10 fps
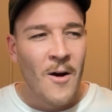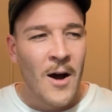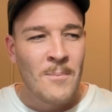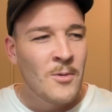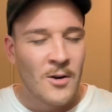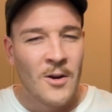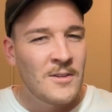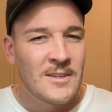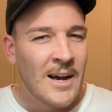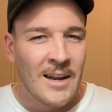I'm not
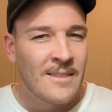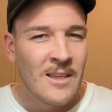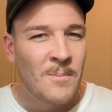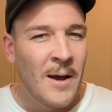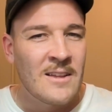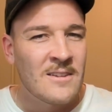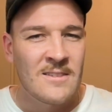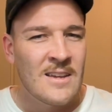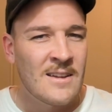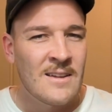going to colour these
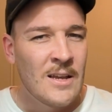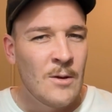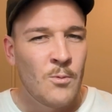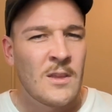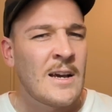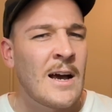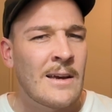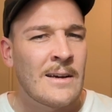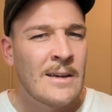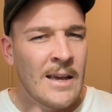pages in with
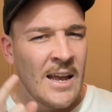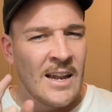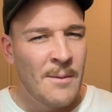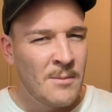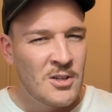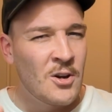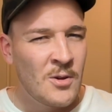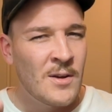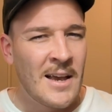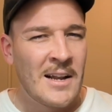colour, and let me show
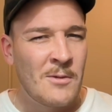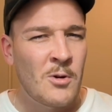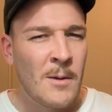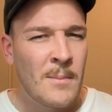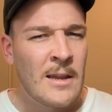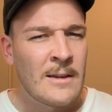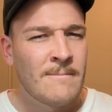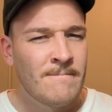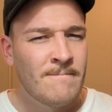you exactly what I mean.